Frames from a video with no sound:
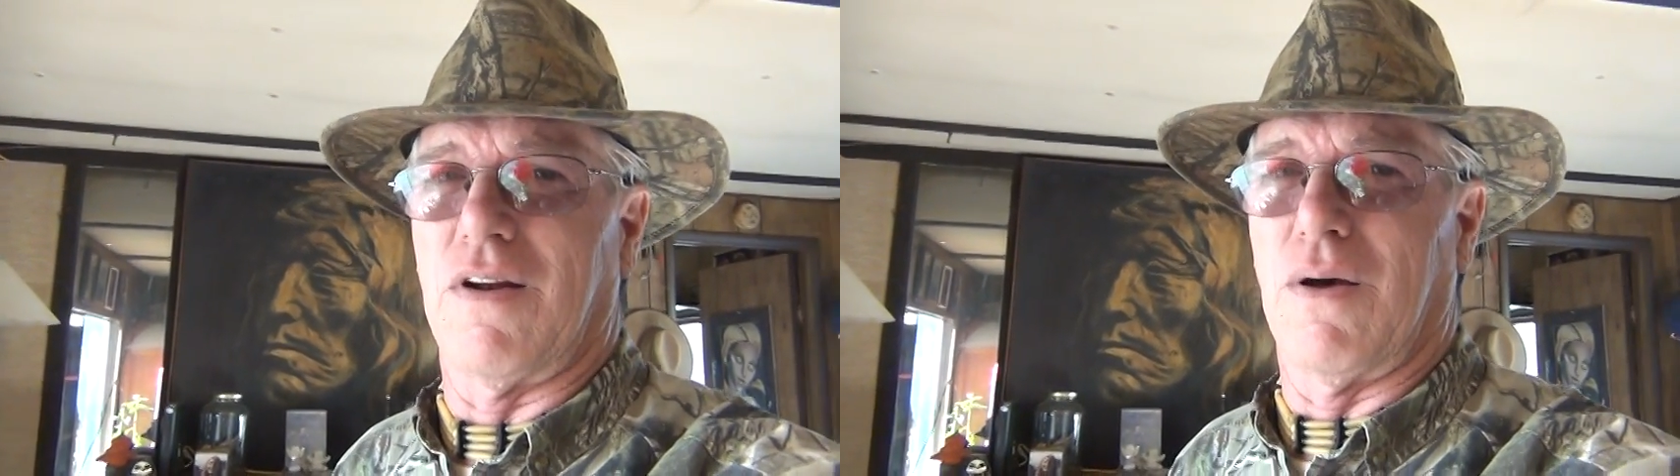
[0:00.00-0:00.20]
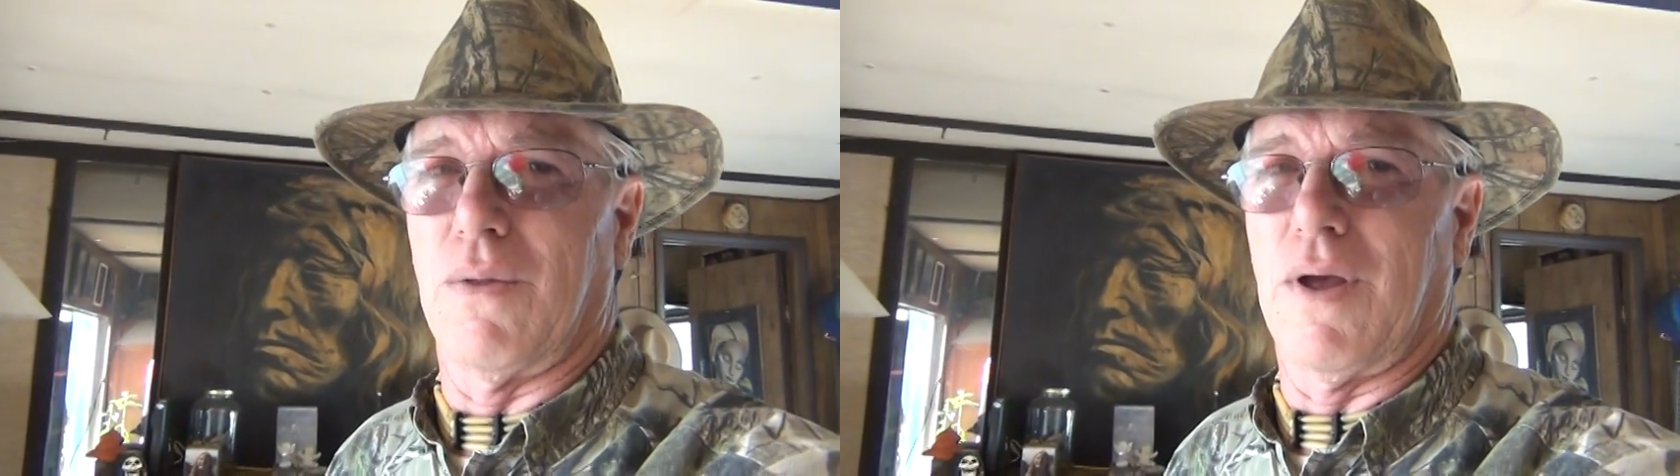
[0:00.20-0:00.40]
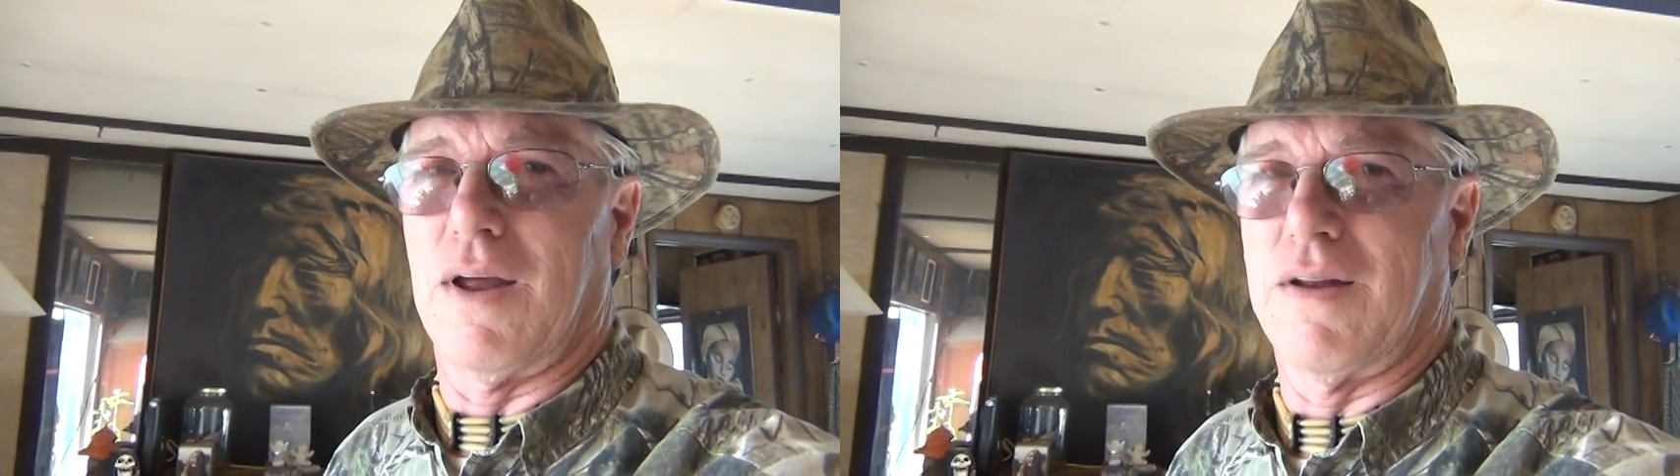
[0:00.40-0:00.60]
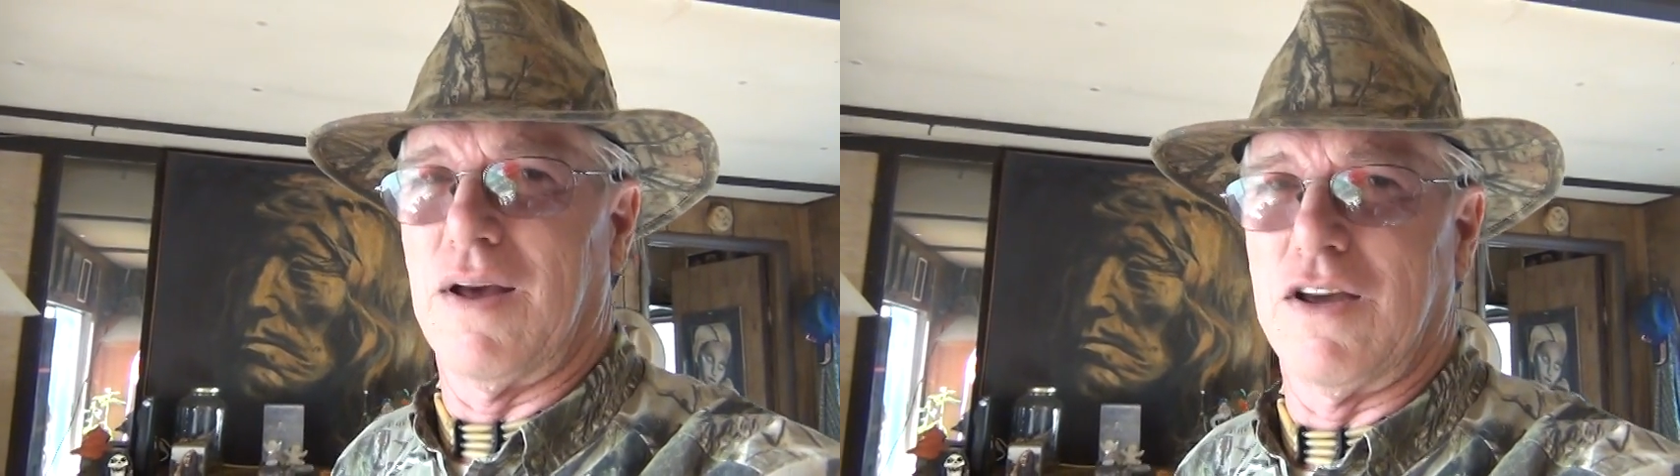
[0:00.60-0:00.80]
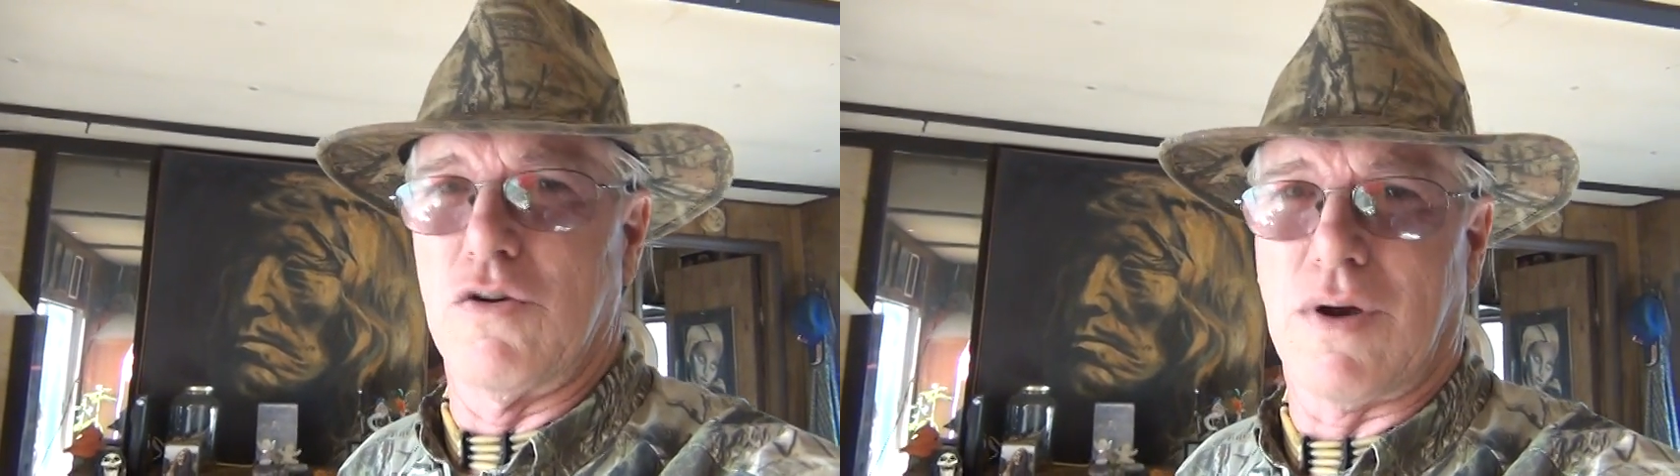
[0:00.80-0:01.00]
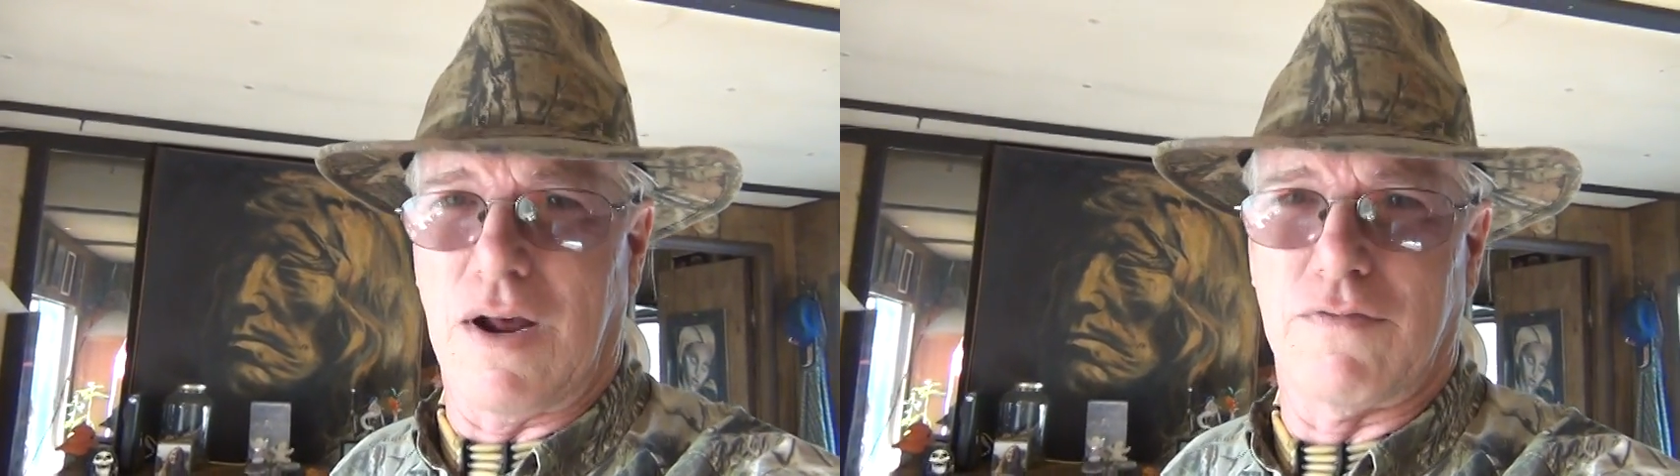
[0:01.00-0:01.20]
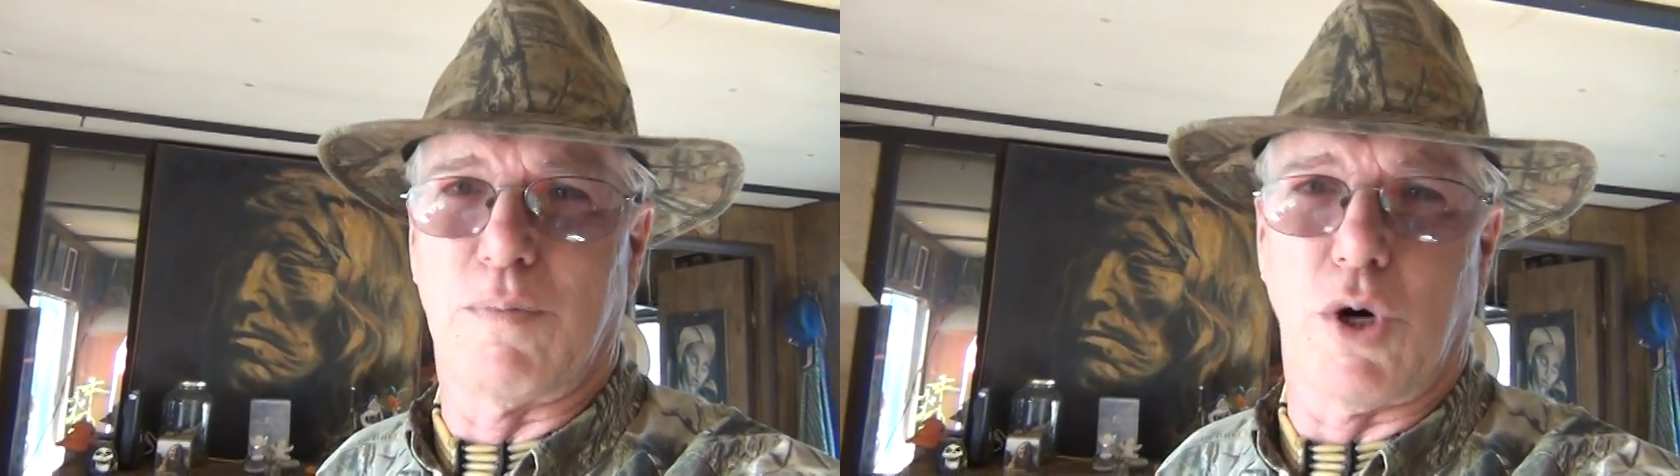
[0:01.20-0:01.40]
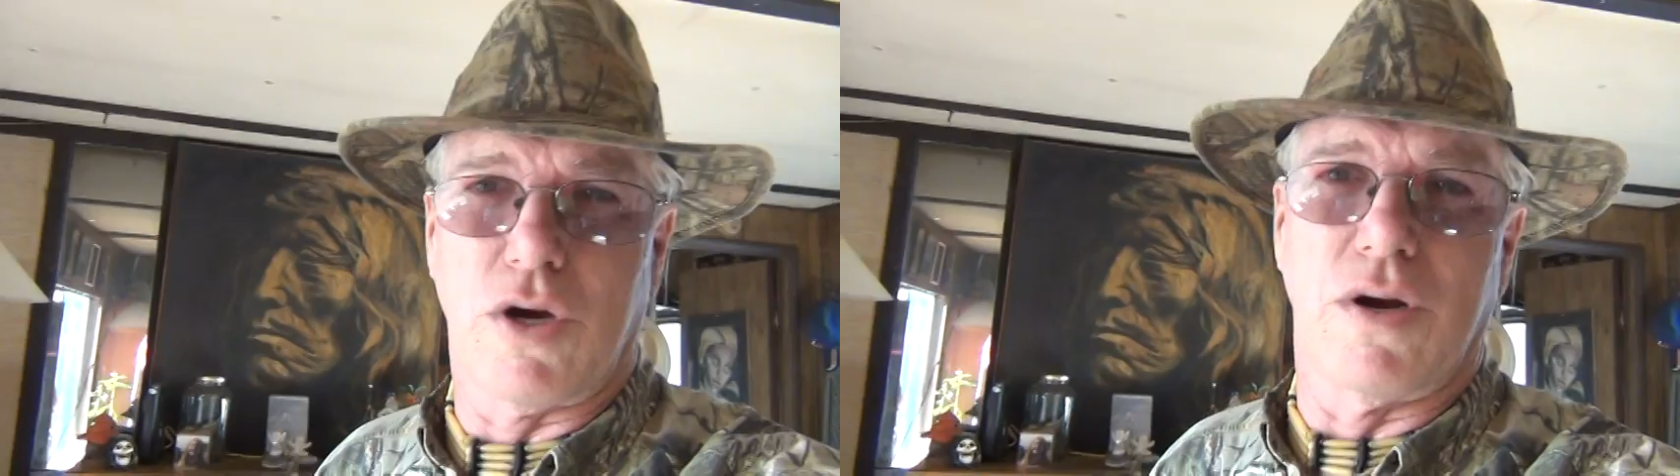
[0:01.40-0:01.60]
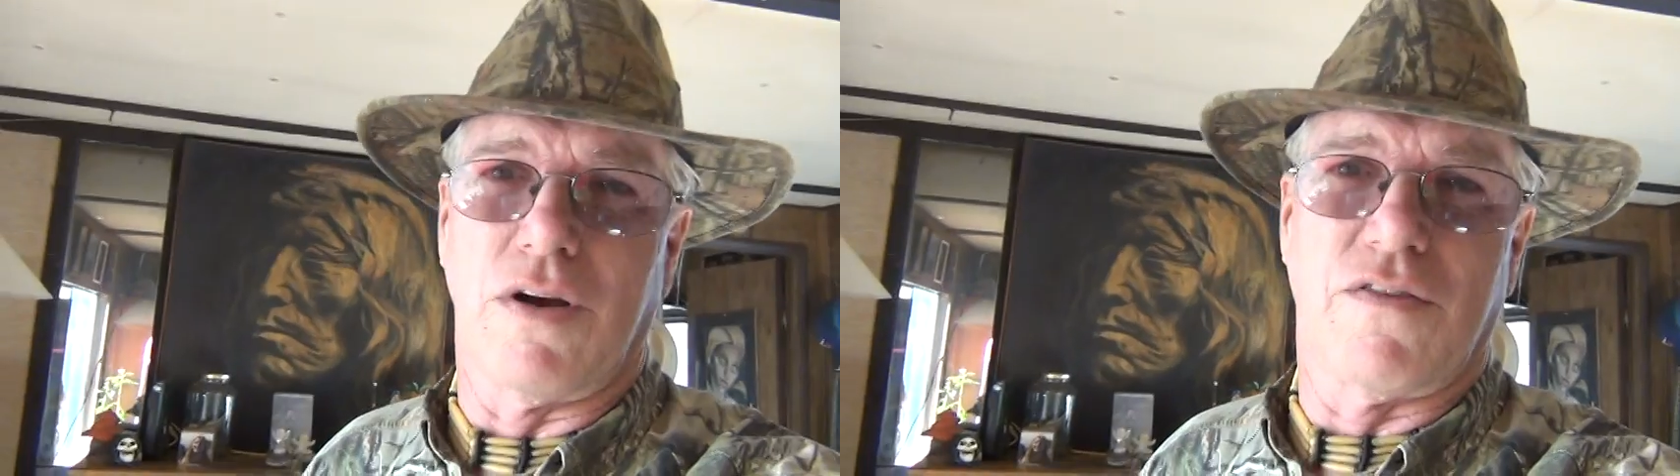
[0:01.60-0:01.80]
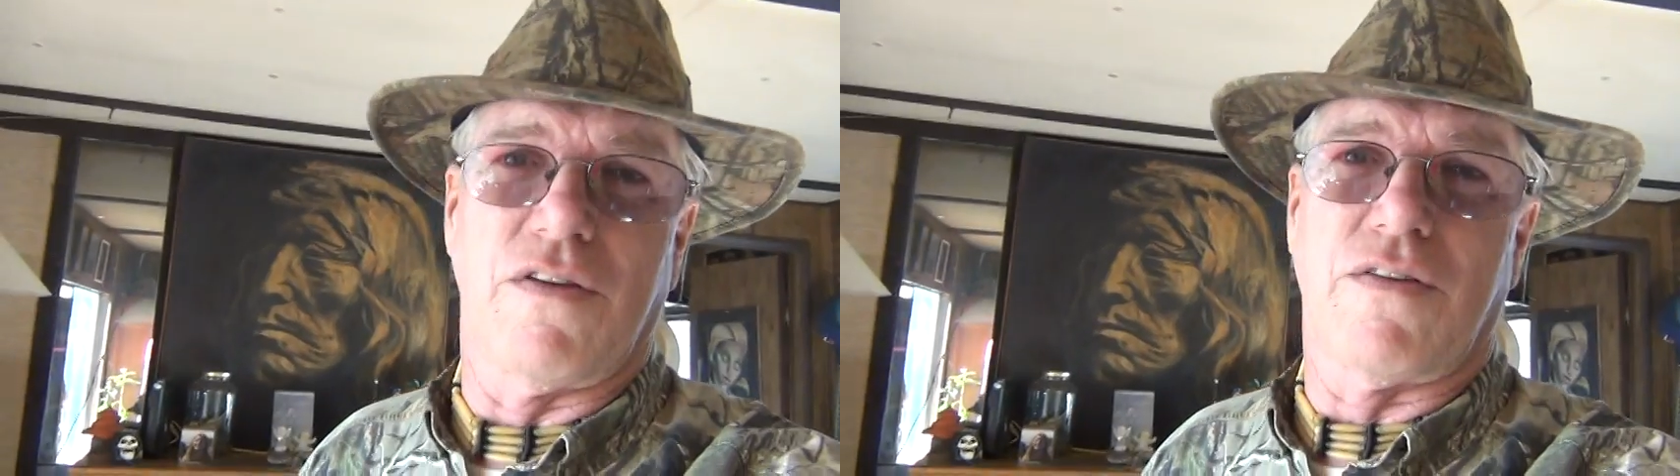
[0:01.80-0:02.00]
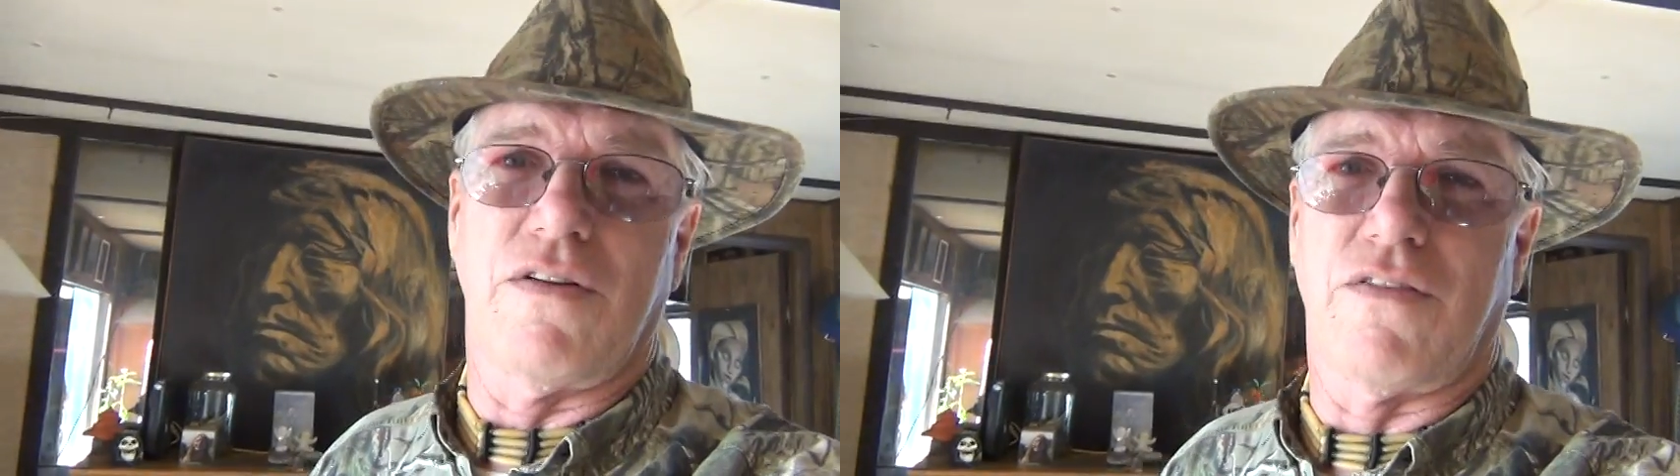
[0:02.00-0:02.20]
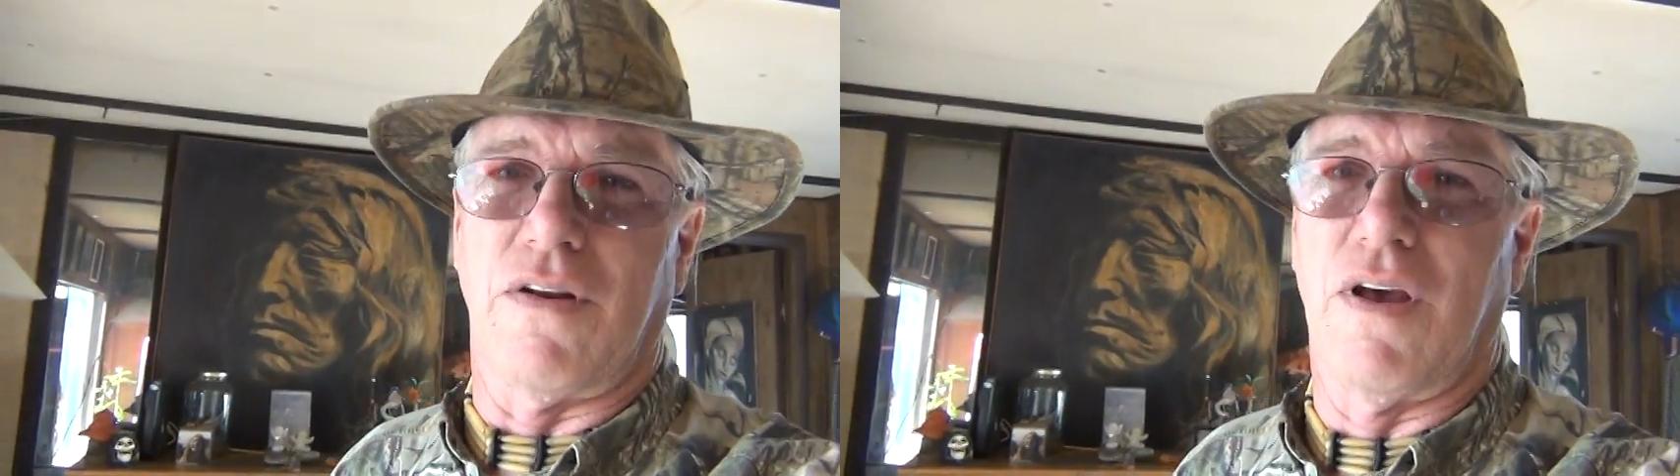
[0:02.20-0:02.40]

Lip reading: You know, that you can have a pretty good existence